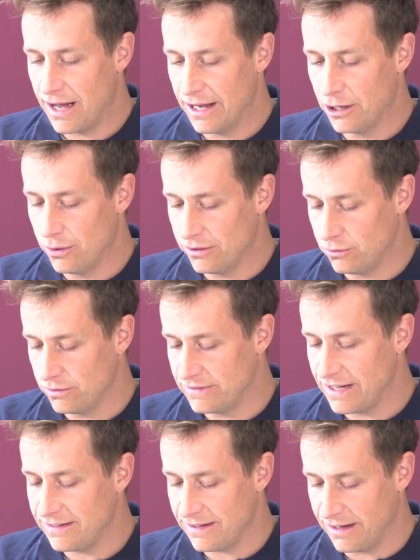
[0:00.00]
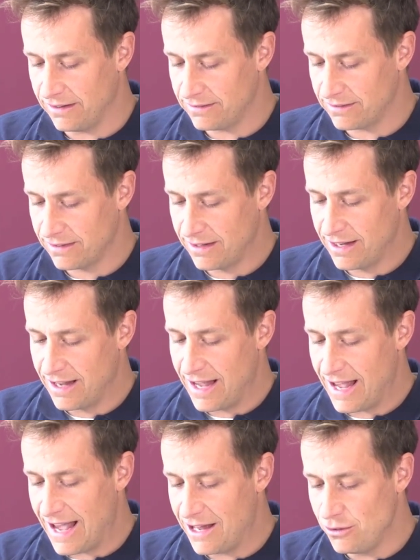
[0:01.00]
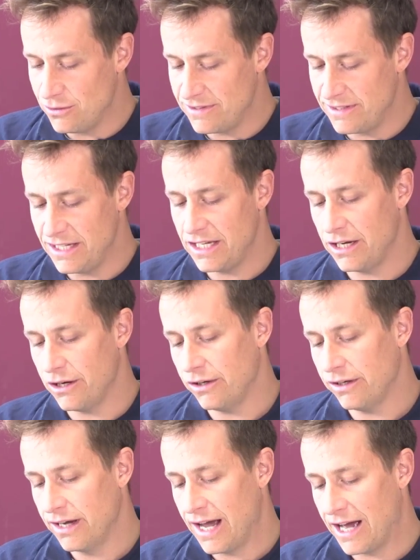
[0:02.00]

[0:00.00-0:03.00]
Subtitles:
I go into settings and you see here